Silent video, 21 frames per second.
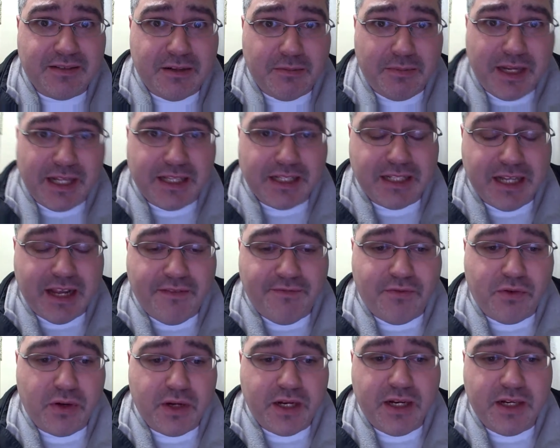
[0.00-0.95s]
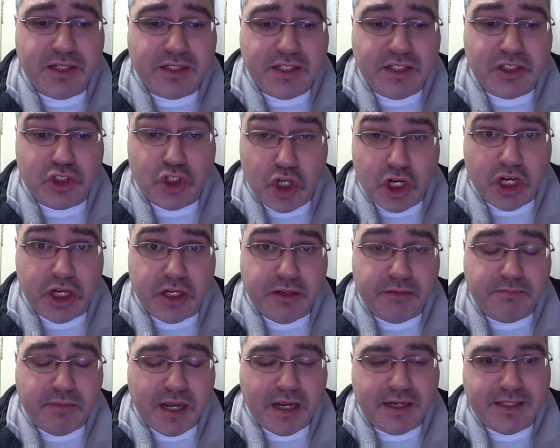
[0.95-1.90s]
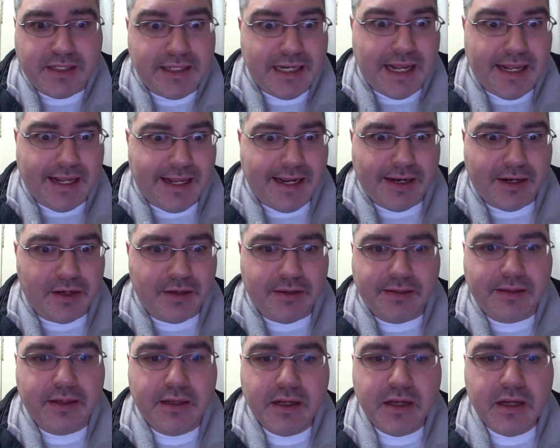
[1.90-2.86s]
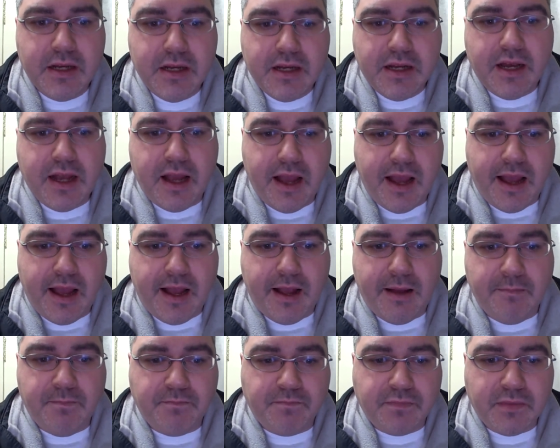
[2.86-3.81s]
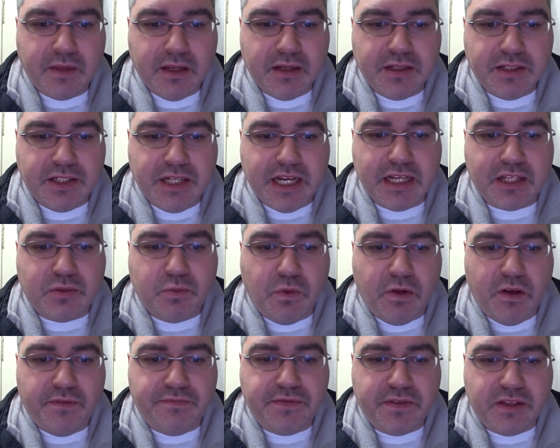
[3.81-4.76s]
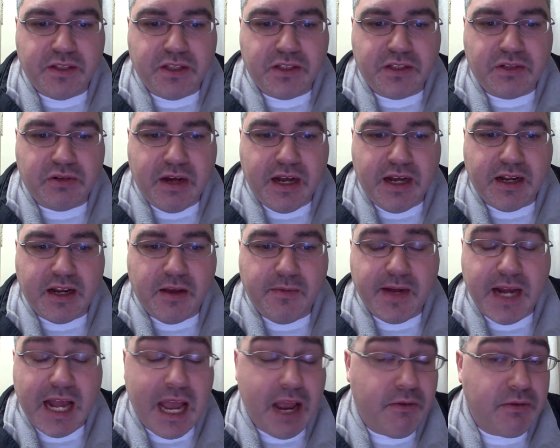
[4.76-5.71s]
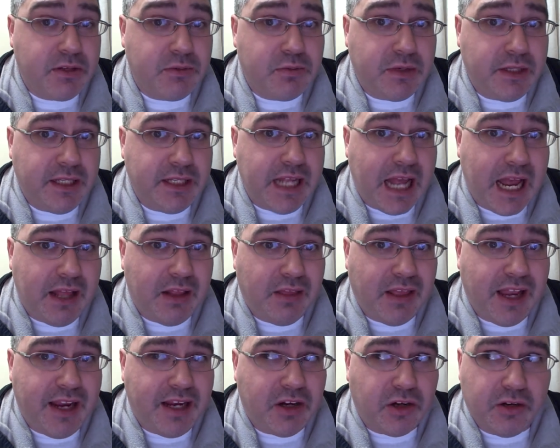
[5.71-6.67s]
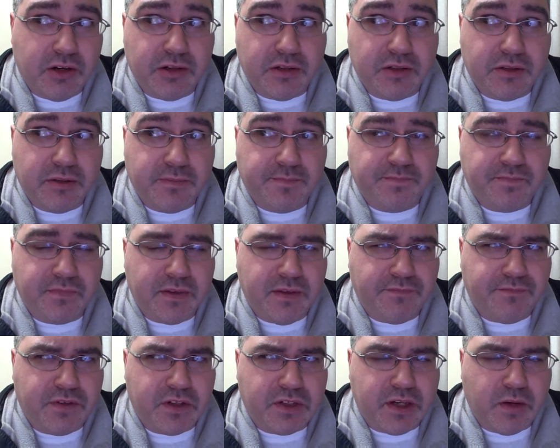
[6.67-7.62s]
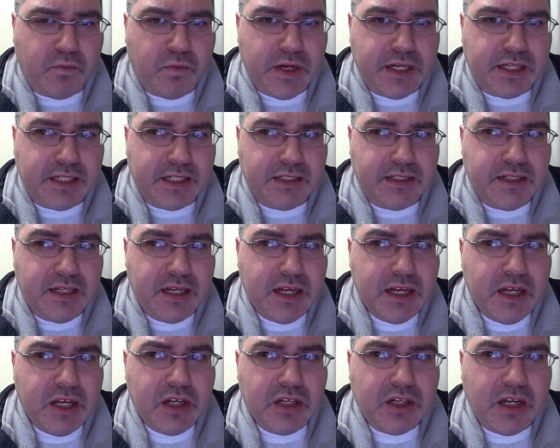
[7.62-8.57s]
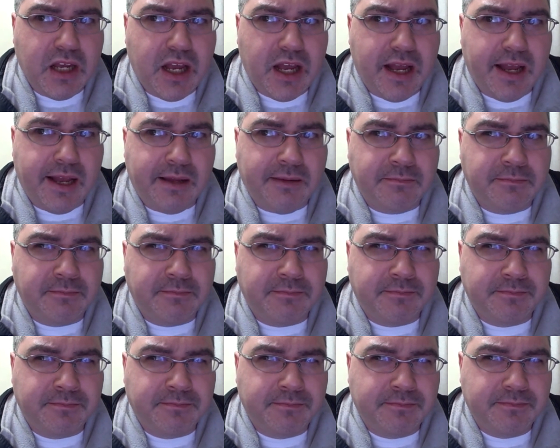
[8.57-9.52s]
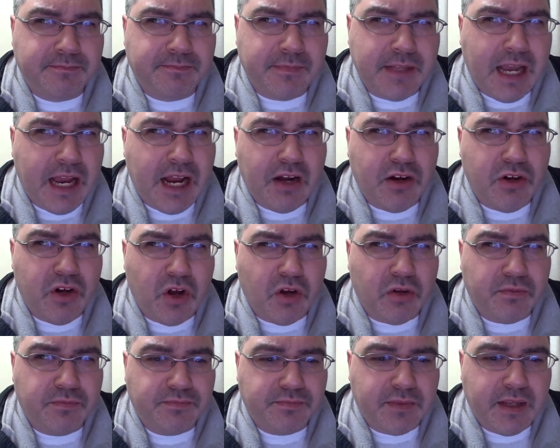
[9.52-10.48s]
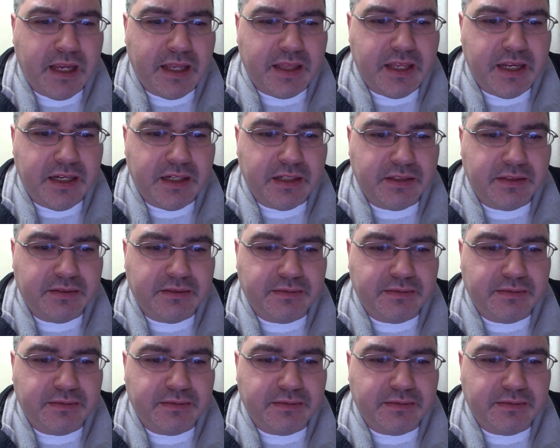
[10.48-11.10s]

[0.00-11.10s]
to be in the top 40. She's good, but she's not that good. Um, Jess Wolf, the trainer coming. I was really, I like her for some reason. Um, I don't know. I think